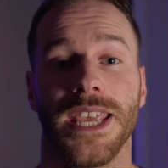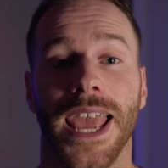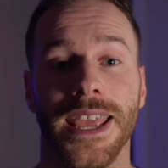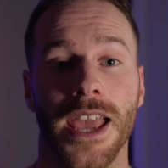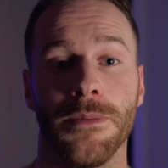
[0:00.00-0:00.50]
the
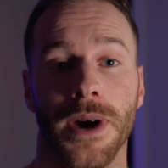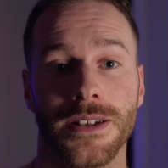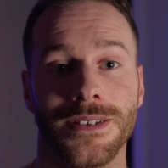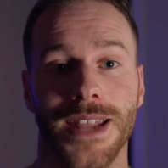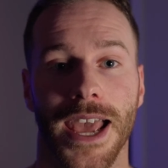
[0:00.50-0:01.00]
AA
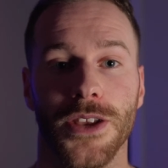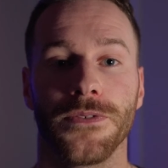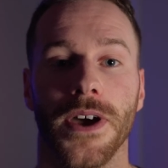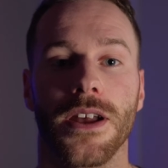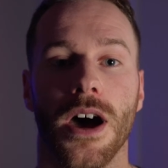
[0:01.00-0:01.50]
button and you'll
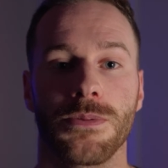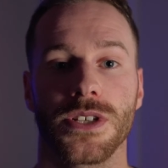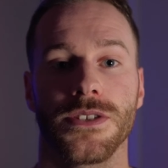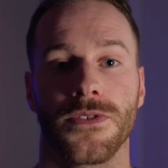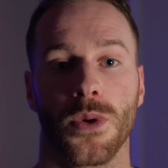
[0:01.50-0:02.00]
find
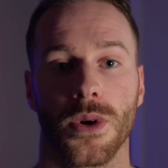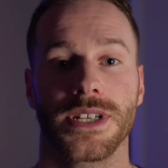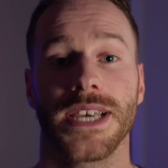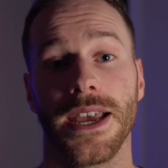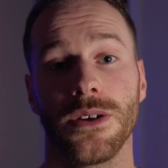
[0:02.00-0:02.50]
options for
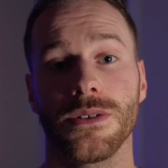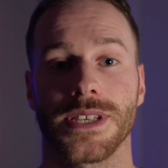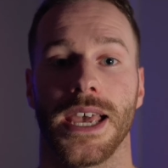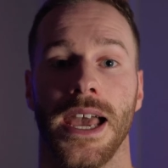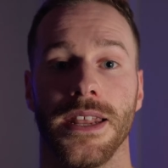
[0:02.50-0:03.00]
titles,
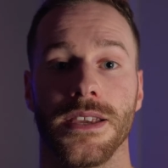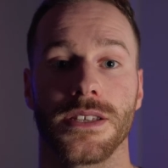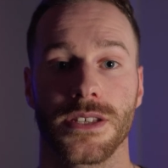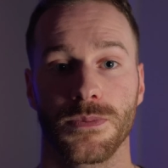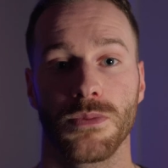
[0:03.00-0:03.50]

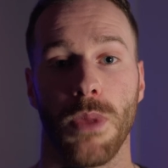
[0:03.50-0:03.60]
headings,